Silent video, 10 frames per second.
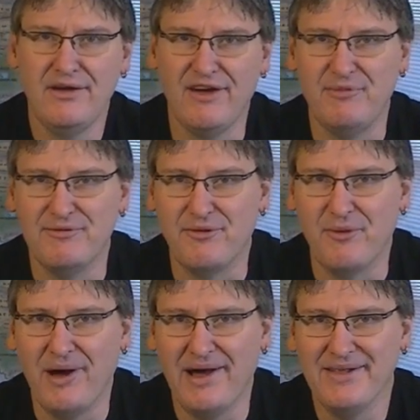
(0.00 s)
Have been
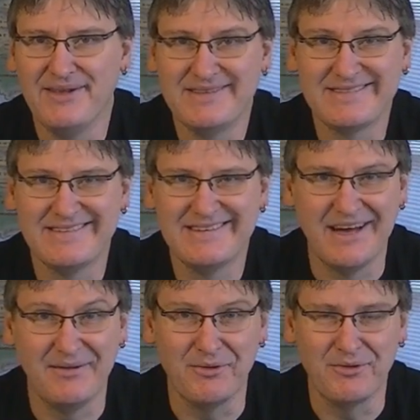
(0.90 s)
for a while.
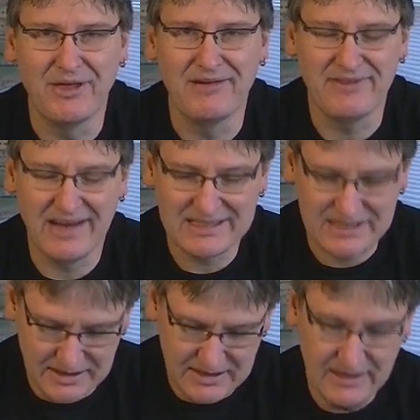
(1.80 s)
I don't go that fast.